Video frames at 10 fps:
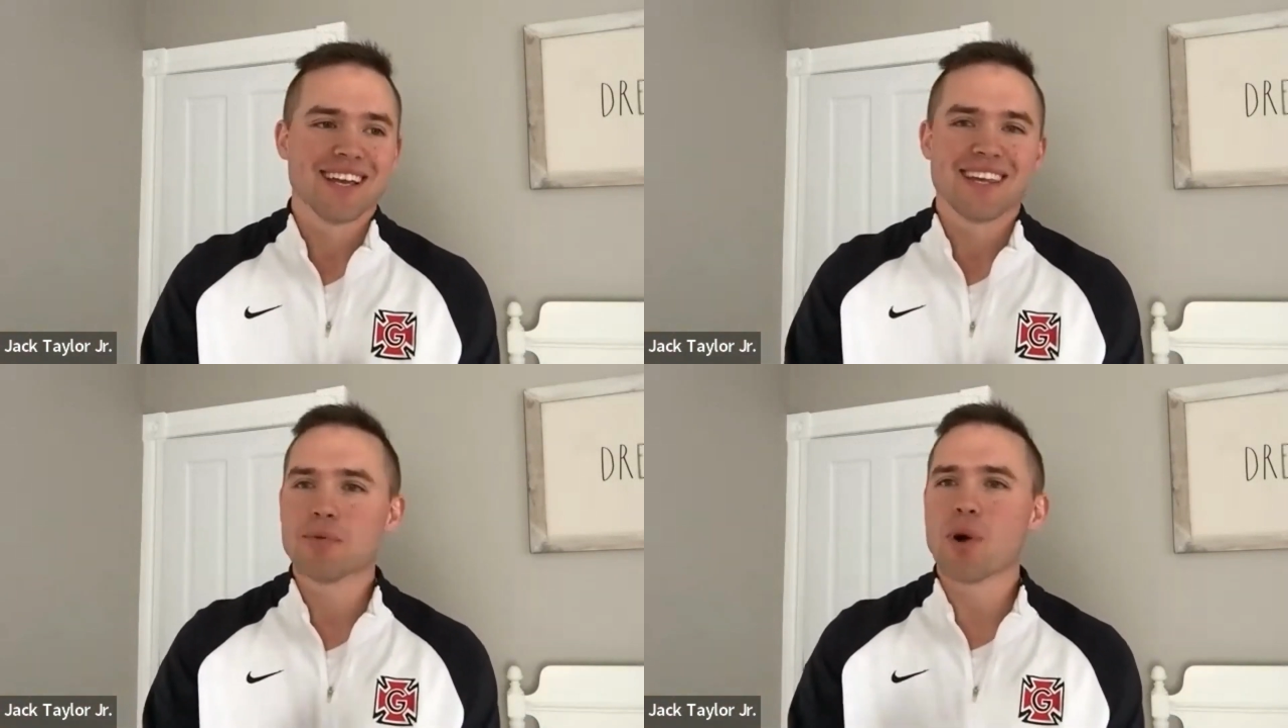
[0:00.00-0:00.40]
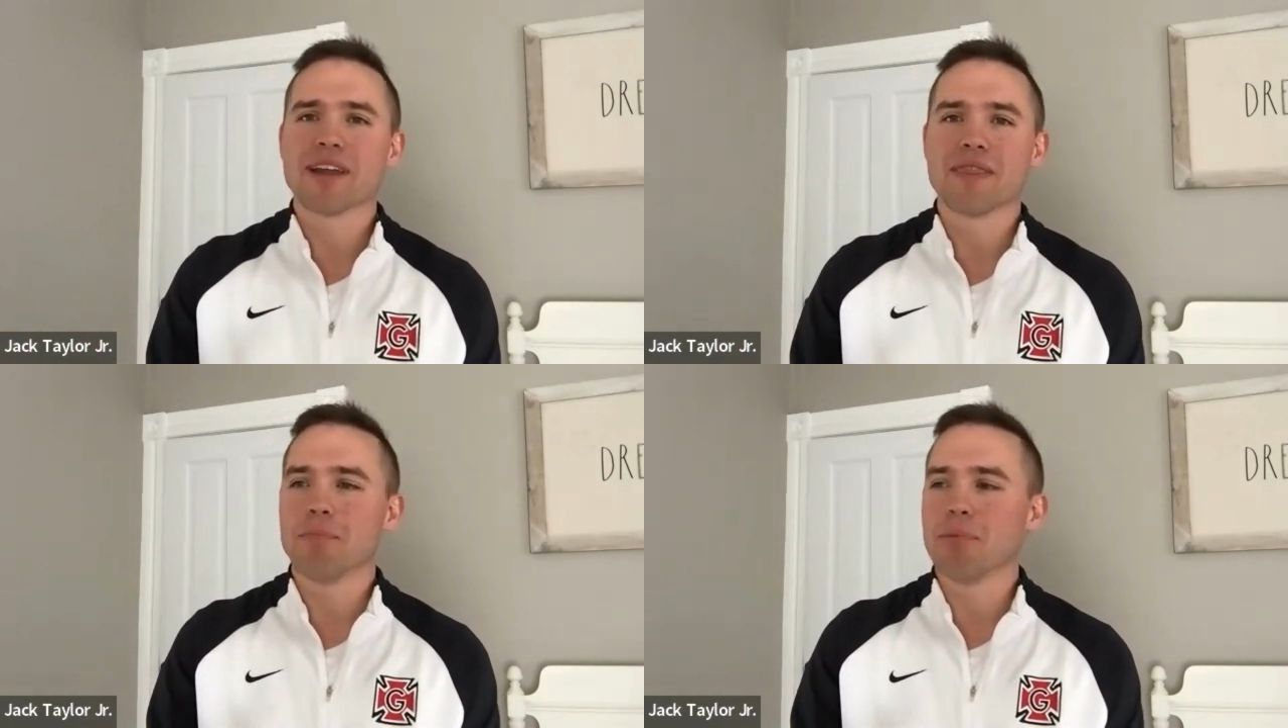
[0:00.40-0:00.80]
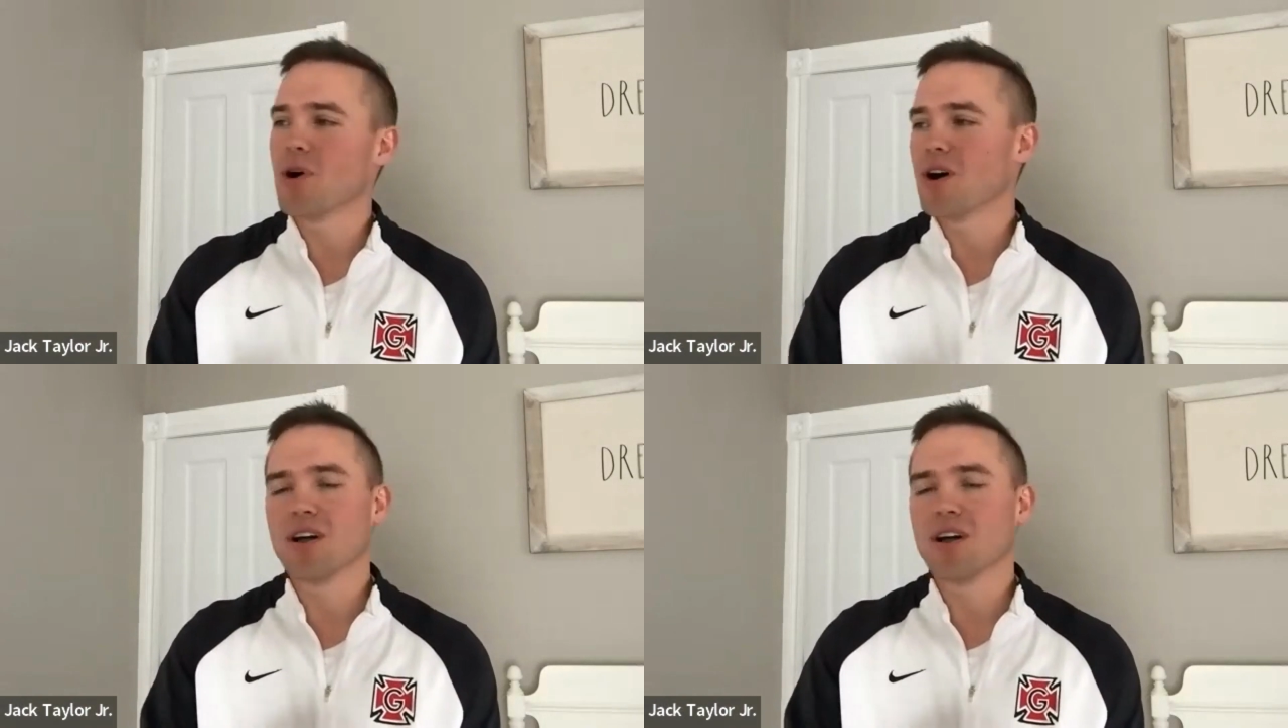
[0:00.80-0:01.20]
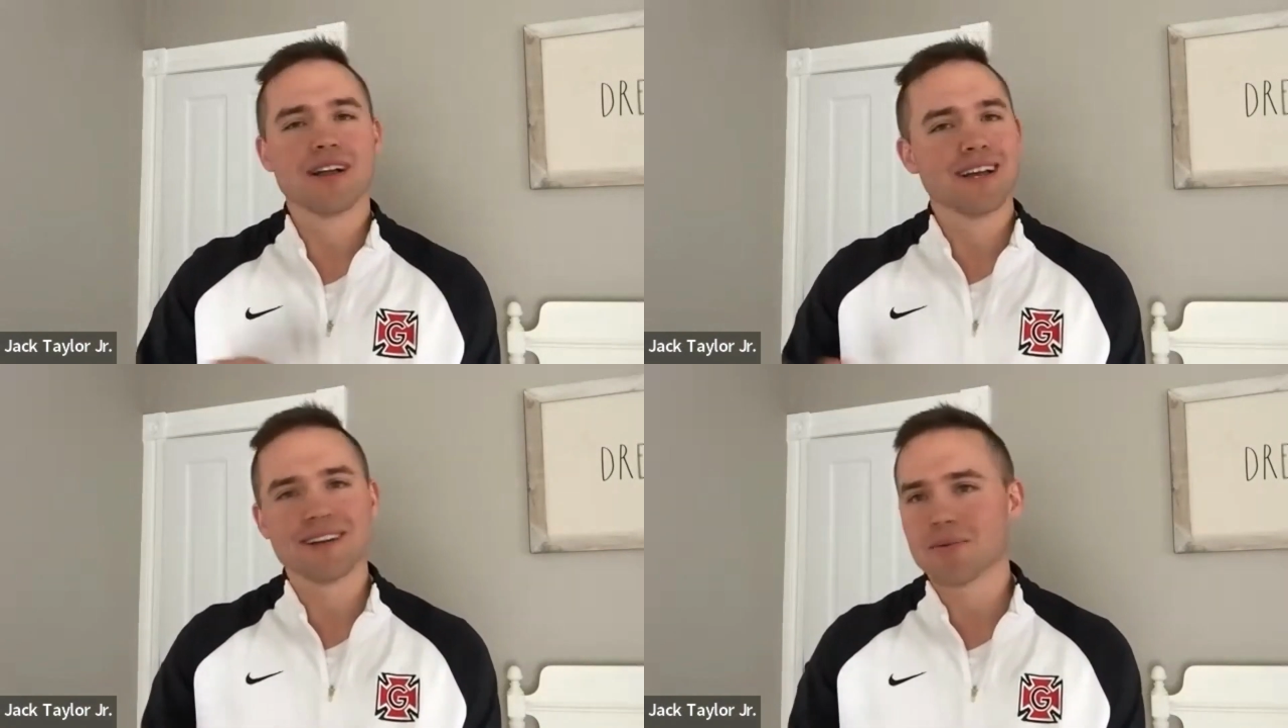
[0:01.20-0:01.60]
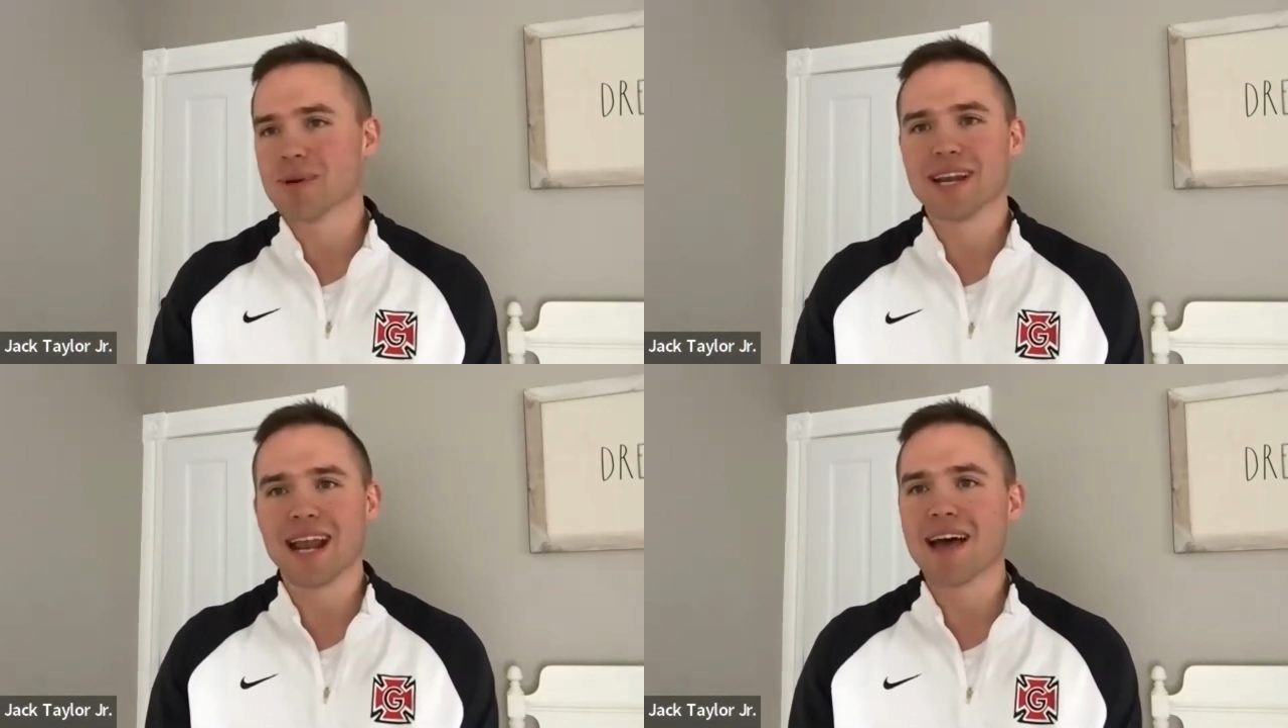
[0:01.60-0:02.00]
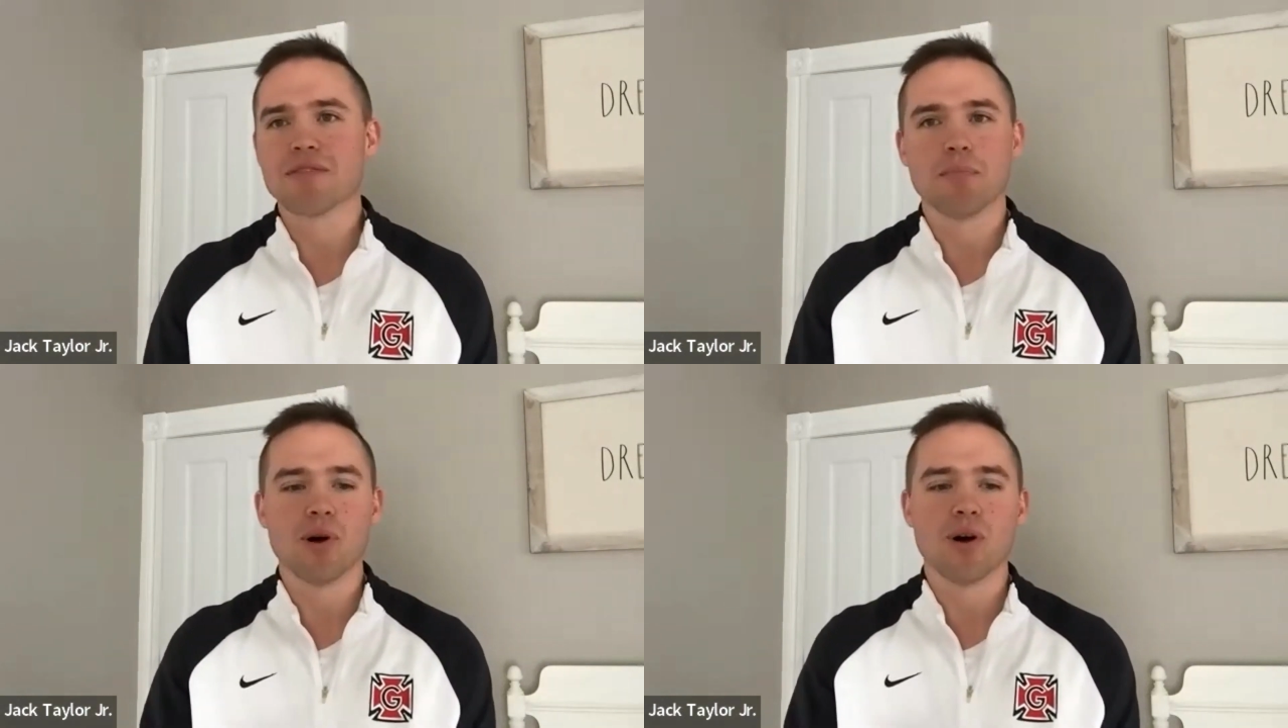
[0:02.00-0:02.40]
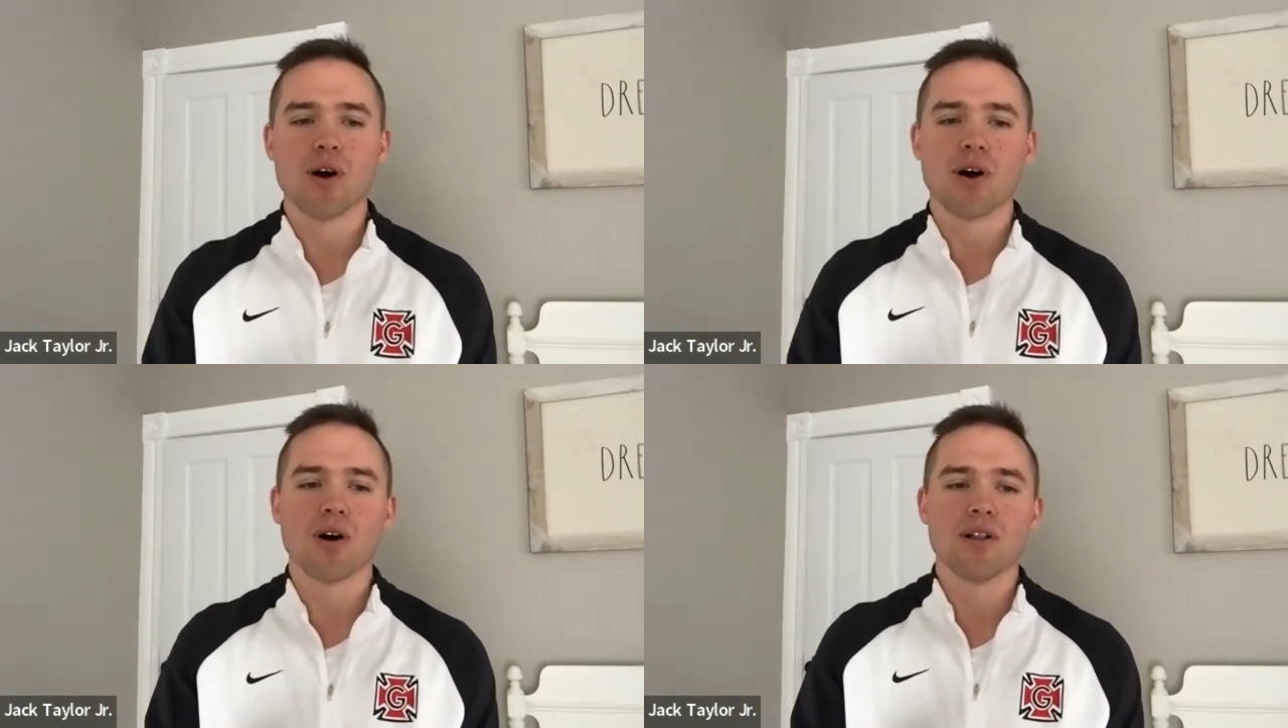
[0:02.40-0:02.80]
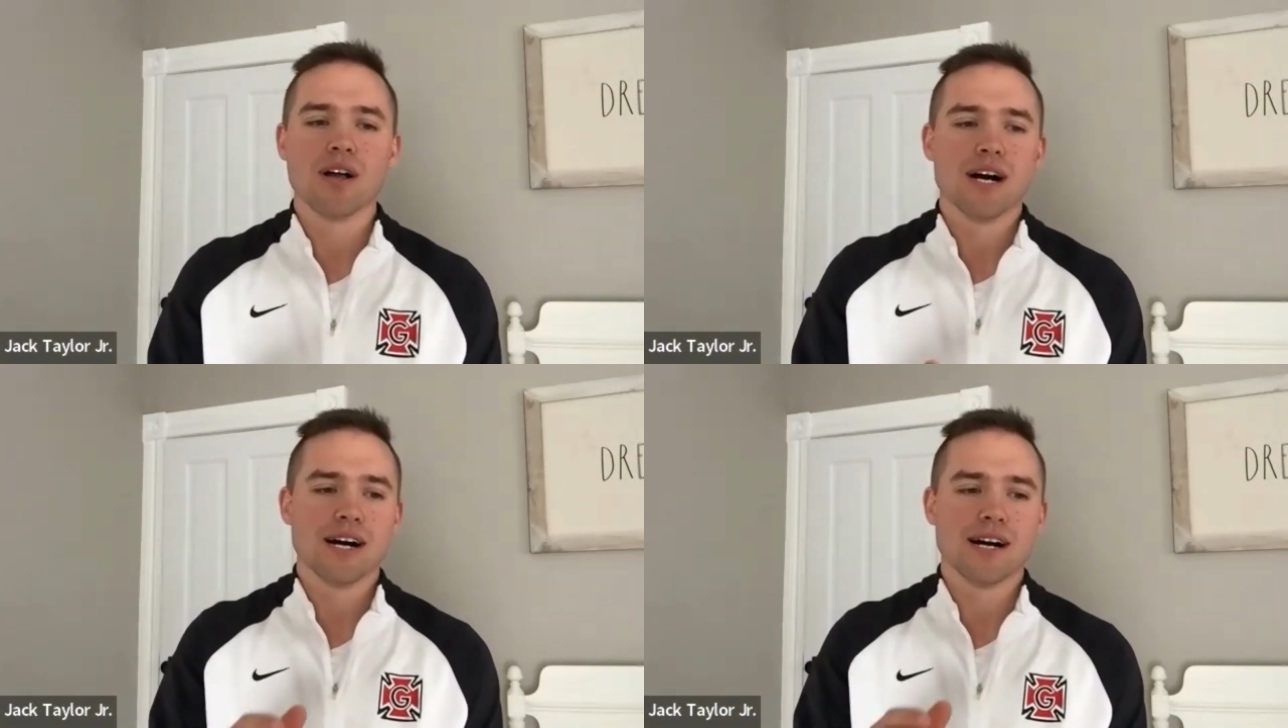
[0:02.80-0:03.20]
He wanted the ball. We didn't have the ball.